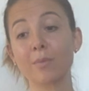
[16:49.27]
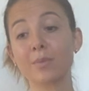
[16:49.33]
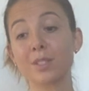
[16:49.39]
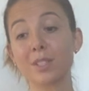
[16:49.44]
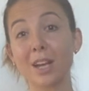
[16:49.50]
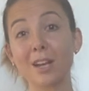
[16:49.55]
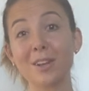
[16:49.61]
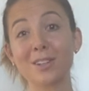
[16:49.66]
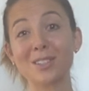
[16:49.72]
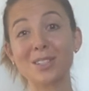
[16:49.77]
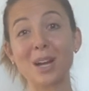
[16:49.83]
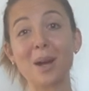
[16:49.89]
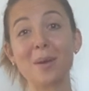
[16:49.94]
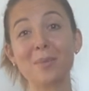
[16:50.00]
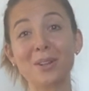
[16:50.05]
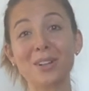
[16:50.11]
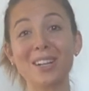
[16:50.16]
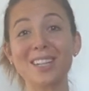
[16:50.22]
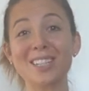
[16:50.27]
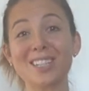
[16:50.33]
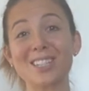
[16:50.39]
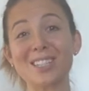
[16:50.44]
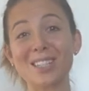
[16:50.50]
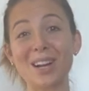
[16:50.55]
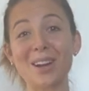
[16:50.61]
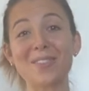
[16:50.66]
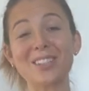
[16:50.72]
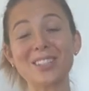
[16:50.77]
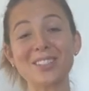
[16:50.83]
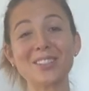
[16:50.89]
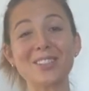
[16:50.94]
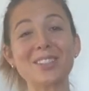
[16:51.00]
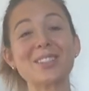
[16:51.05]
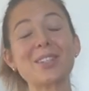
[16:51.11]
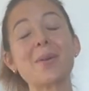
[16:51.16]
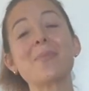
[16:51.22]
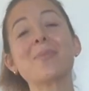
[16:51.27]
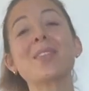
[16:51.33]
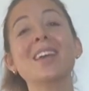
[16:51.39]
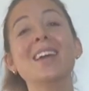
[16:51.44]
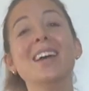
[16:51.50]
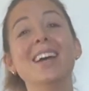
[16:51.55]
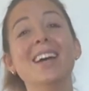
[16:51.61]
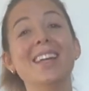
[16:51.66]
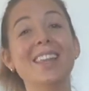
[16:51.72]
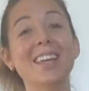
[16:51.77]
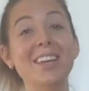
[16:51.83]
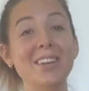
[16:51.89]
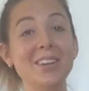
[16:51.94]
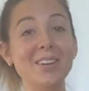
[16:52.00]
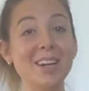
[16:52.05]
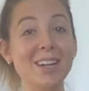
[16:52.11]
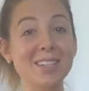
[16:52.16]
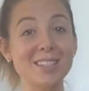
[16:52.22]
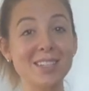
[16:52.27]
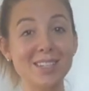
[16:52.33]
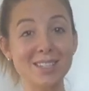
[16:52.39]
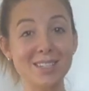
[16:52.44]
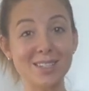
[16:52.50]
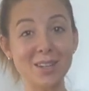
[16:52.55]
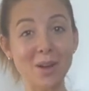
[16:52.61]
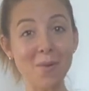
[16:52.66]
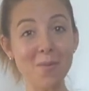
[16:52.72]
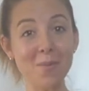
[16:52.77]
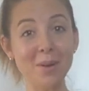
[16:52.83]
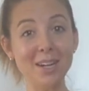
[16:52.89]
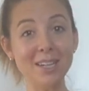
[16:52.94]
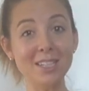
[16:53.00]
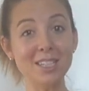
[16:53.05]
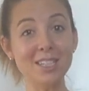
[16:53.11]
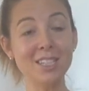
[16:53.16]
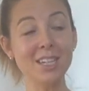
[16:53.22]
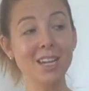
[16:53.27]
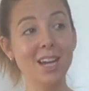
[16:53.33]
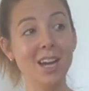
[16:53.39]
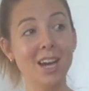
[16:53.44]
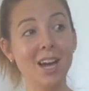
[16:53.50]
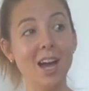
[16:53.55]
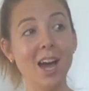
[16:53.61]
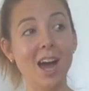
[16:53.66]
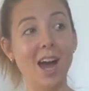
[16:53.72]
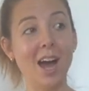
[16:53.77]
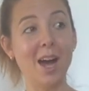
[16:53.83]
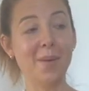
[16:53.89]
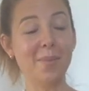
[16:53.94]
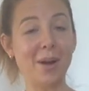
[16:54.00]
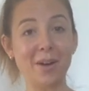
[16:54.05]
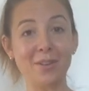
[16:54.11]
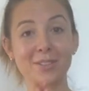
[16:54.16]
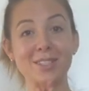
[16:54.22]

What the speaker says: set your timer and just dive into it. So thank you guys so much. I'll